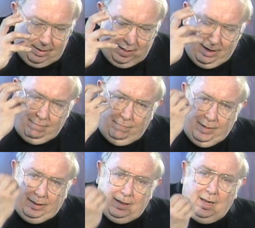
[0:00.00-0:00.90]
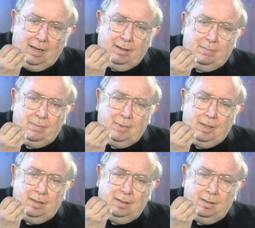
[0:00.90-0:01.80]
every time
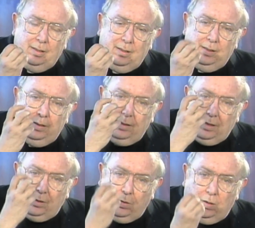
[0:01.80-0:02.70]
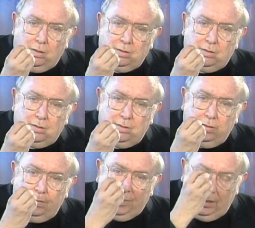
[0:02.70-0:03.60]
the cross
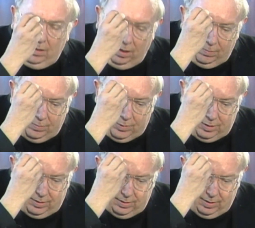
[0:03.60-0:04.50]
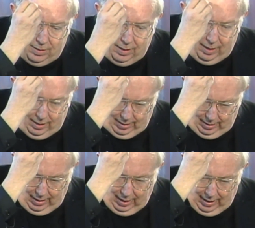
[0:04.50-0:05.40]
becomes
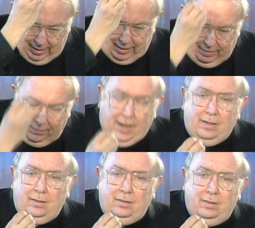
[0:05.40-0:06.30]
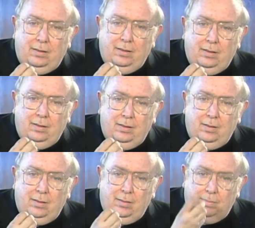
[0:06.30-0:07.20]
an event
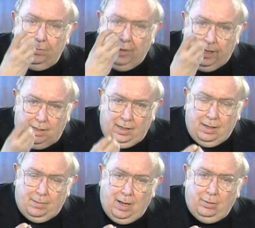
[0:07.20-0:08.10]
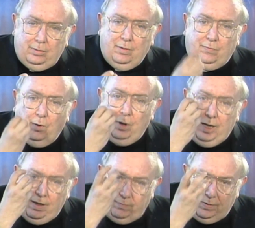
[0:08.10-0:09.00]
bringing about the
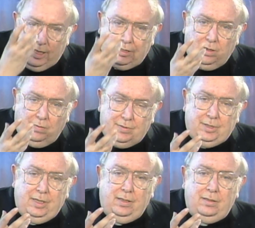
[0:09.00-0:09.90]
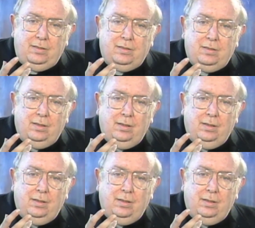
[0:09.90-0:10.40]
forgiveness of sins,